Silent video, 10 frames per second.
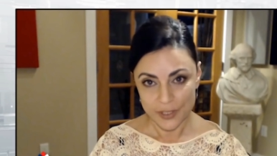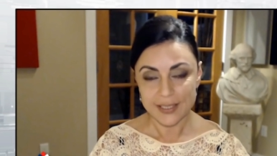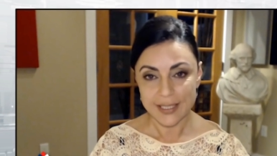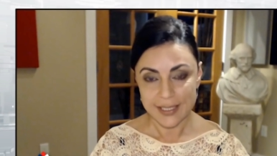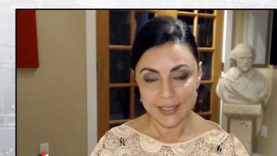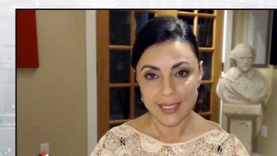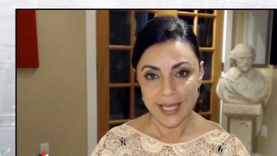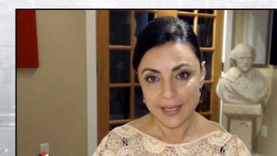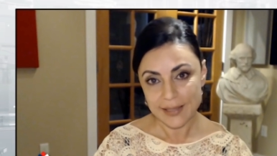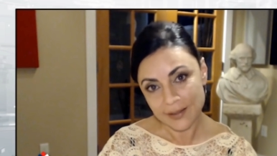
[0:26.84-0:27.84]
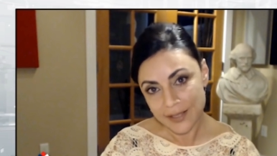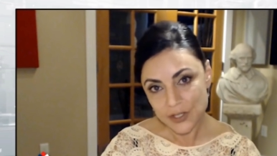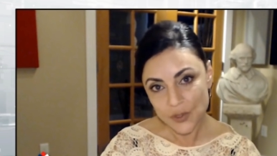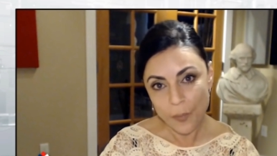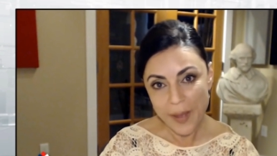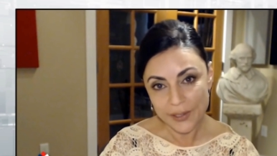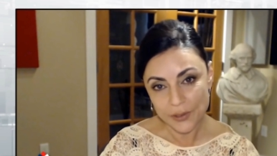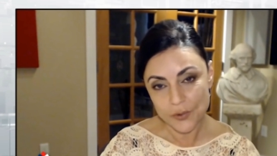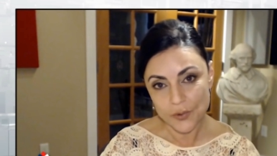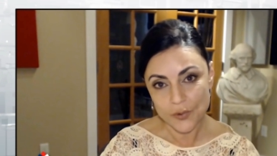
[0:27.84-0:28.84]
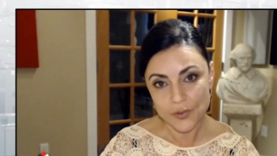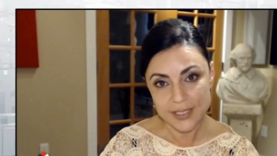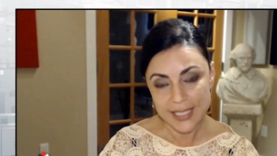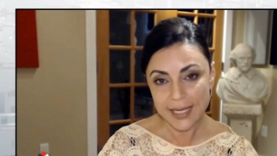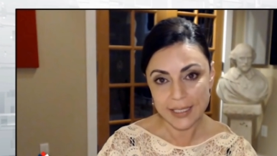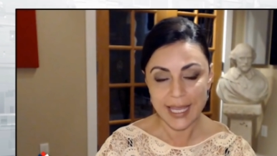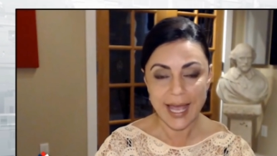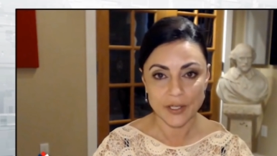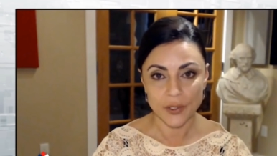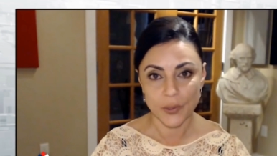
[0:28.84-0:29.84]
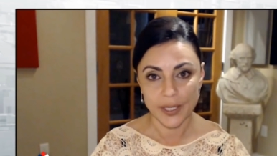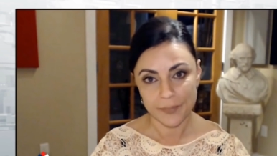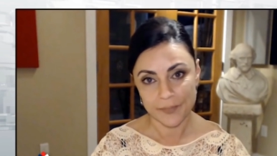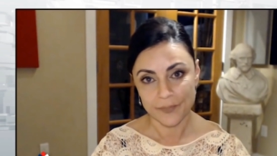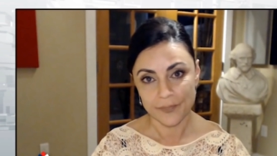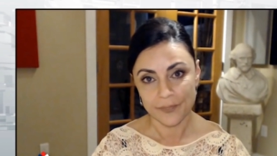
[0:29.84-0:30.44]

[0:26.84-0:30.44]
to this list again, and let's go back to second category.